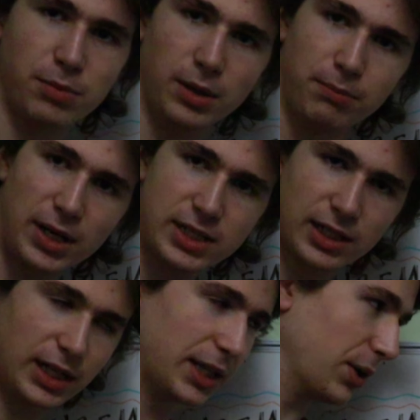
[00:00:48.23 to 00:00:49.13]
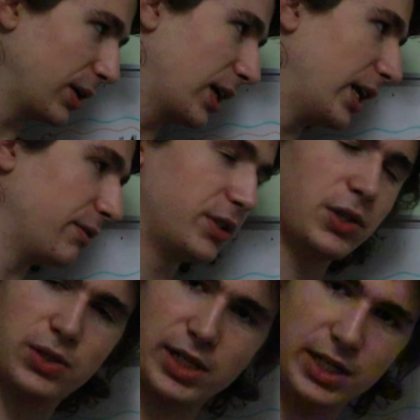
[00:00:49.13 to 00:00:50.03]
but basically there are kind of
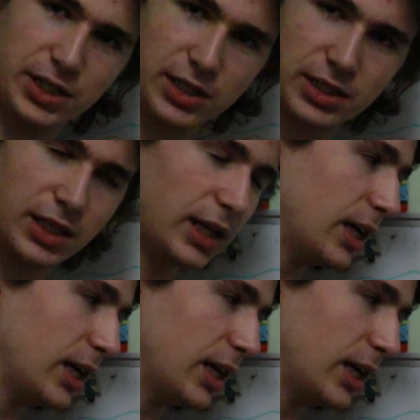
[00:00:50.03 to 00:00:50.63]
2 stages.